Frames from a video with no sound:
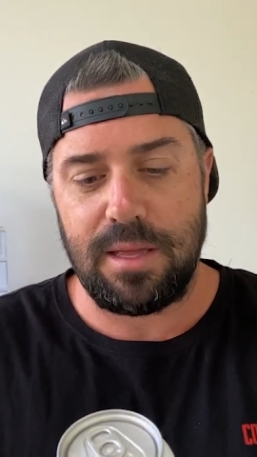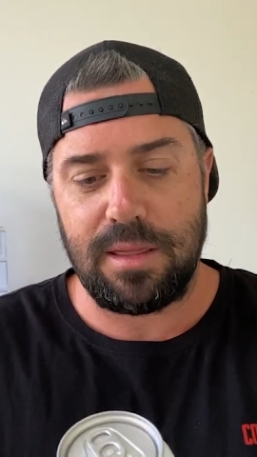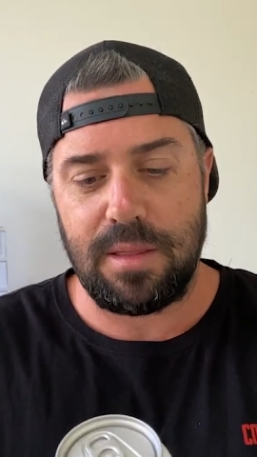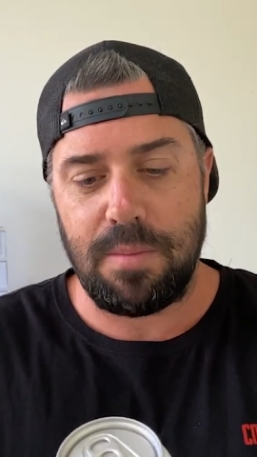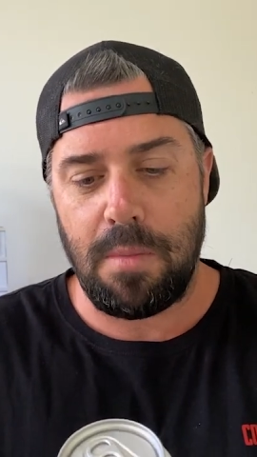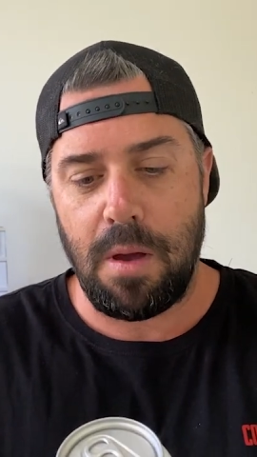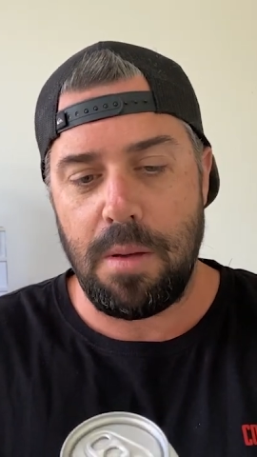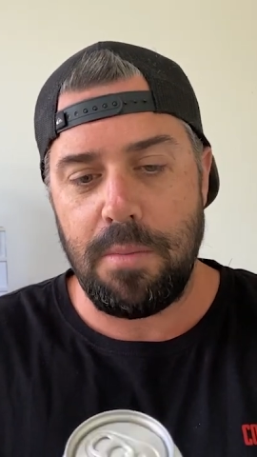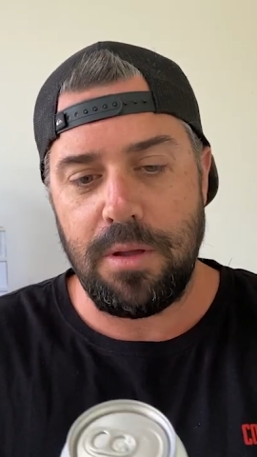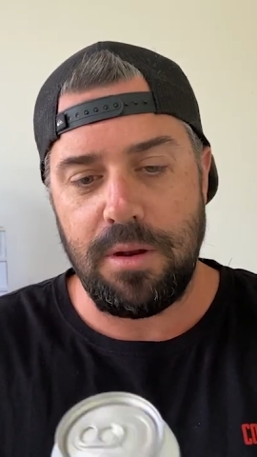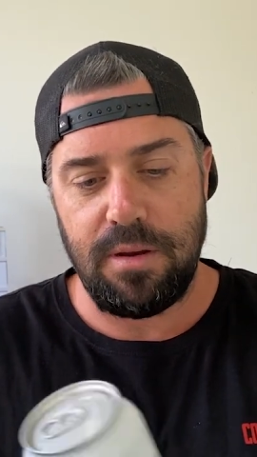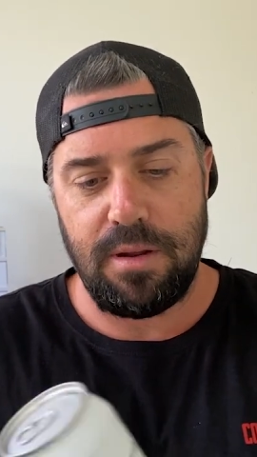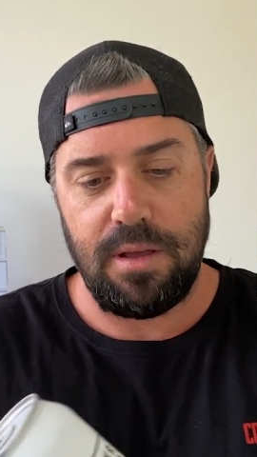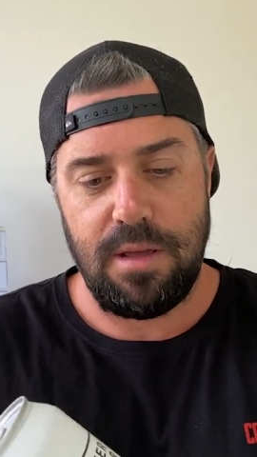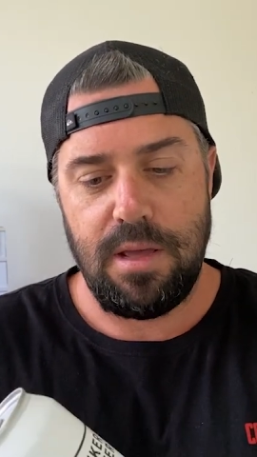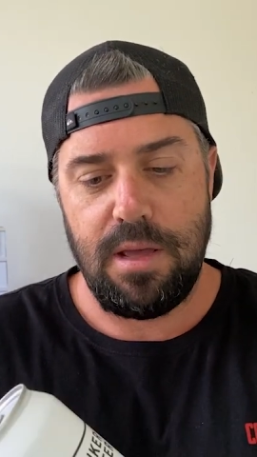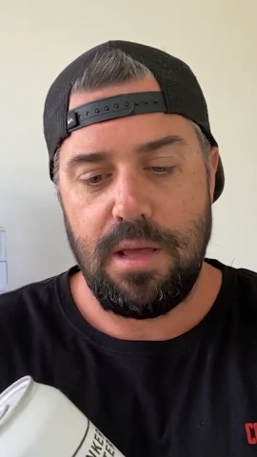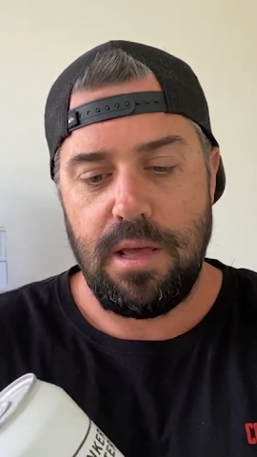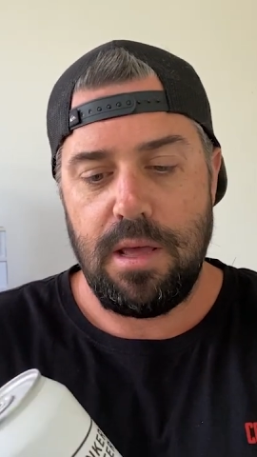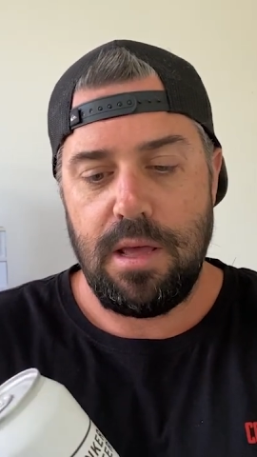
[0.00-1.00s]
at the moment.
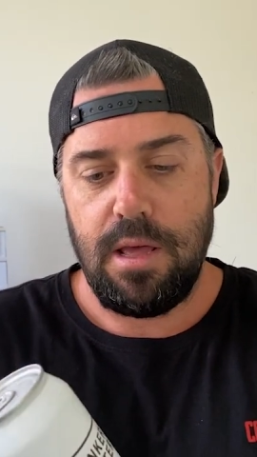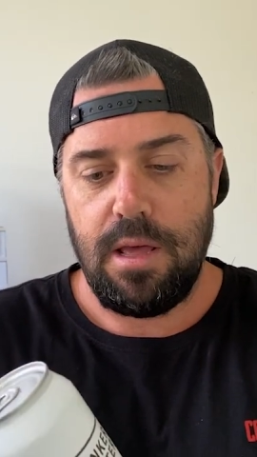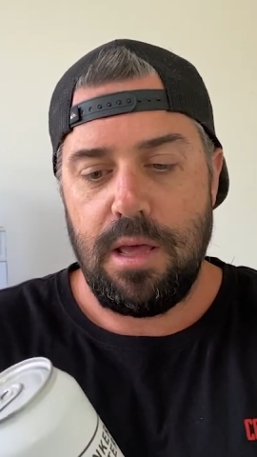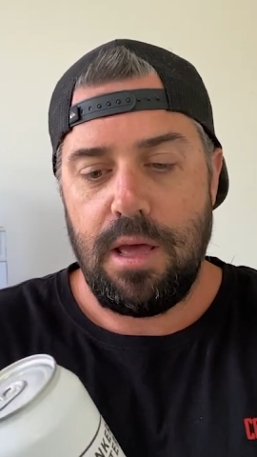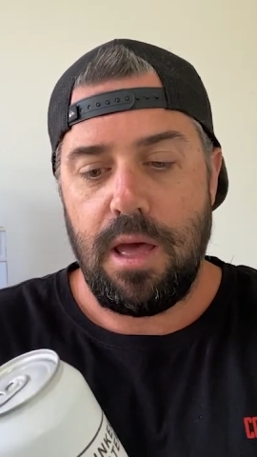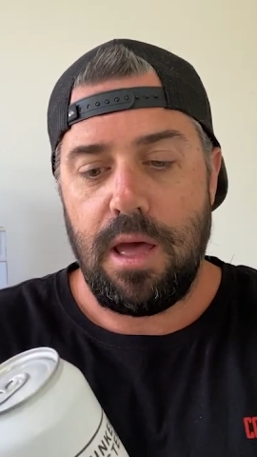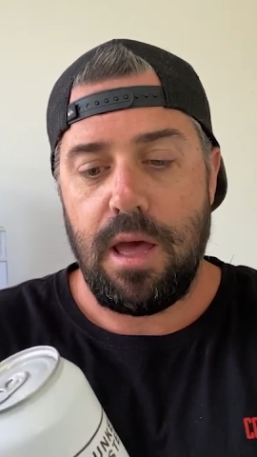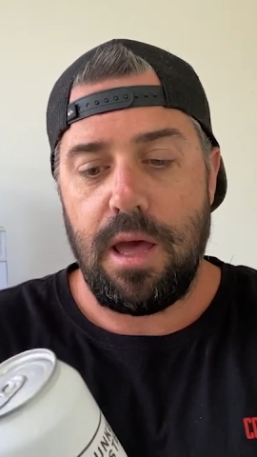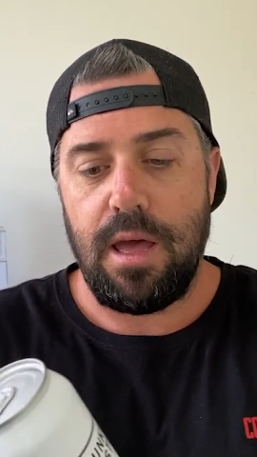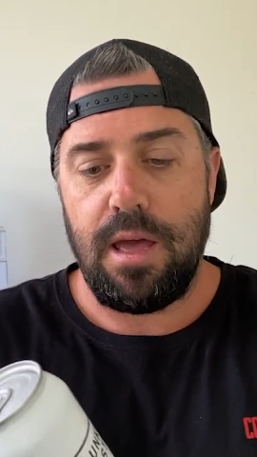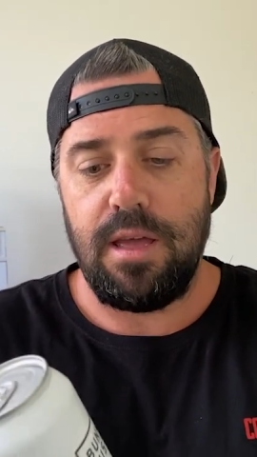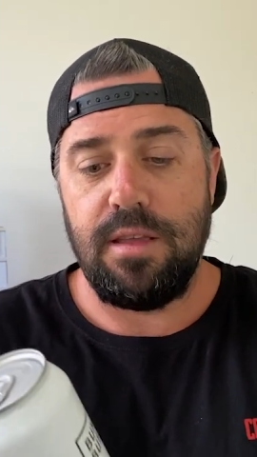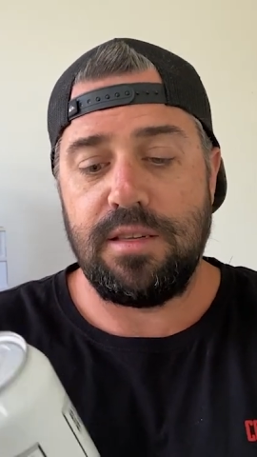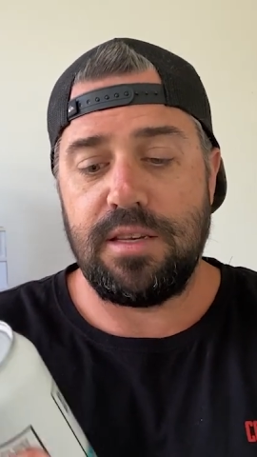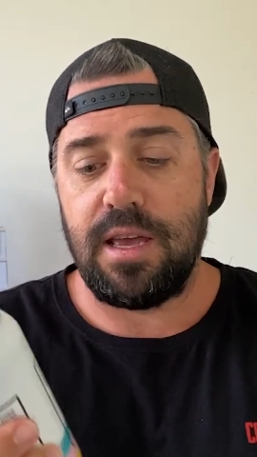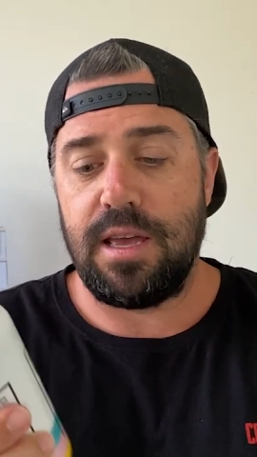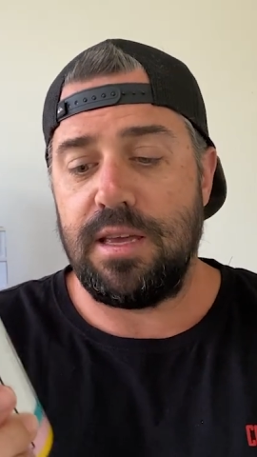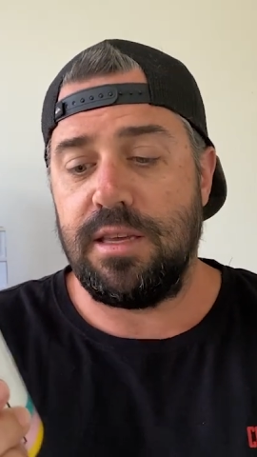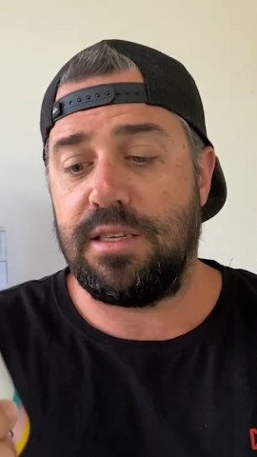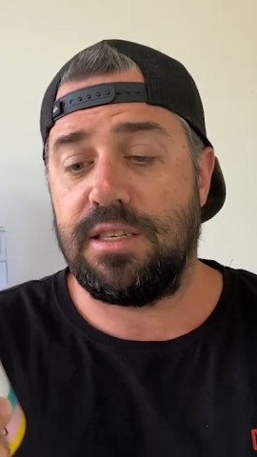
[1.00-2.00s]
It's
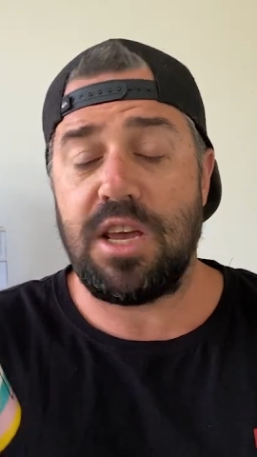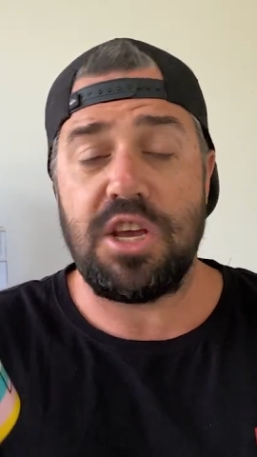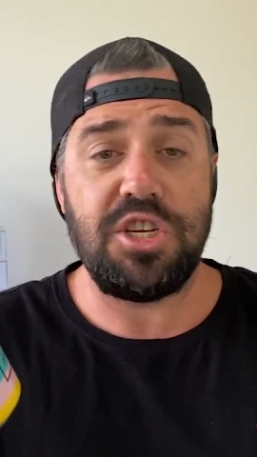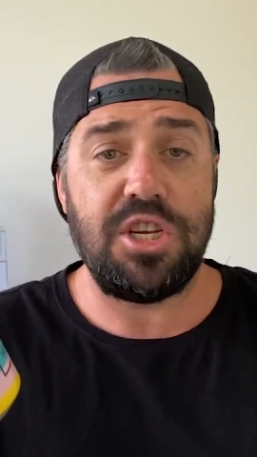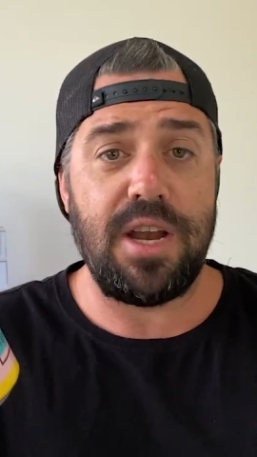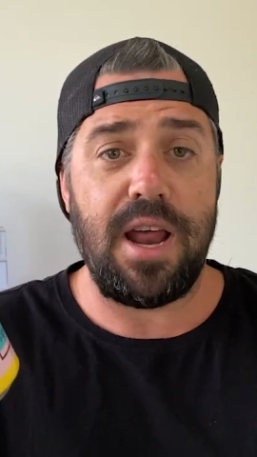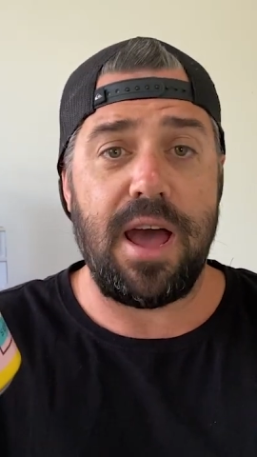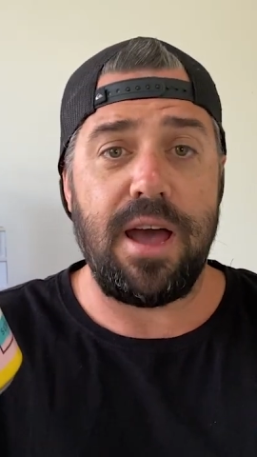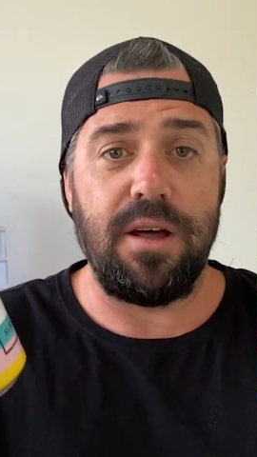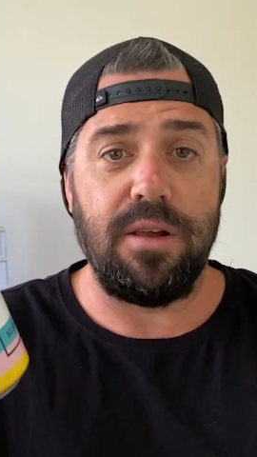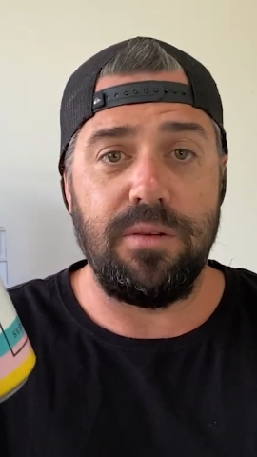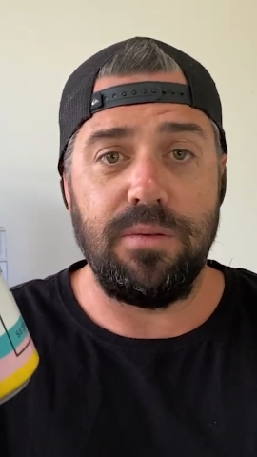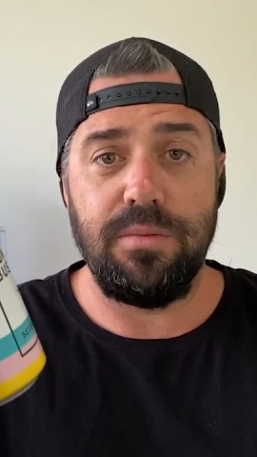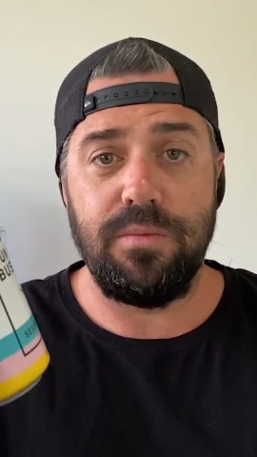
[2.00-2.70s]
a session ale,